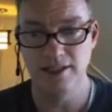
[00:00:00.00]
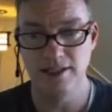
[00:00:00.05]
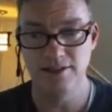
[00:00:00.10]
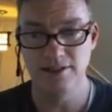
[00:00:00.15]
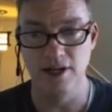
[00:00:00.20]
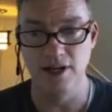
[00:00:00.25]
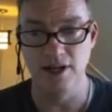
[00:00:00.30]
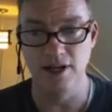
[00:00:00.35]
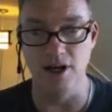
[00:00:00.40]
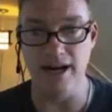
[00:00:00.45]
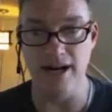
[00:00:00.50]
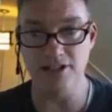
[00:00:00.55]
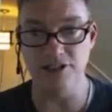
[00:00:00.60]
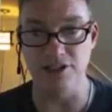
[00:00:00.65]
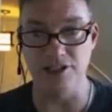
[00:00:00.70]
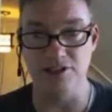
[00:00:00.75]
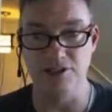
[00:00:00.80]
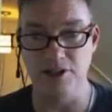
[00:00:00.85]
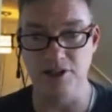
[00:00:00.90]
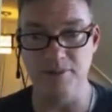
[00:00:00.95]
So it actually
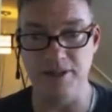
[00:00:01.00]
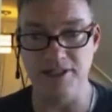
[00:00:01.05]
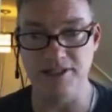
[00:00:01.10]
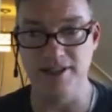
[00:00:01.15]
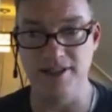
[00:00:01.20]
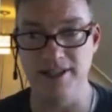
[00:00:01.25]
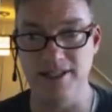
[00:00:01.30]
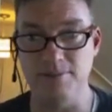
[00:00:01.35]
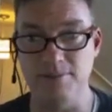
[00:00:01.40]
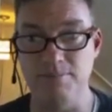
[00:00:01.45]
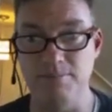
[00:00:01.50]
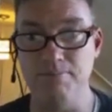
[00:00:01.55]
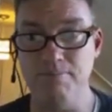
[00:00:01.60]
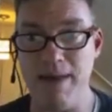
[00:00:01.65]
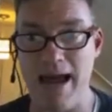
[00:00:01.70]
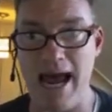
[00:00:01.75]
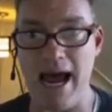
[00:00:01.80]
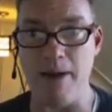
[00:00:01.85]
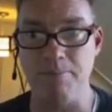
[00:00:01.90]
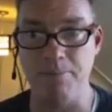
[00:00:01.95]
took me to this
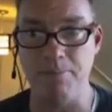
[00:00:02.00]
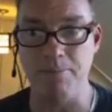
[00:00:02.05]
map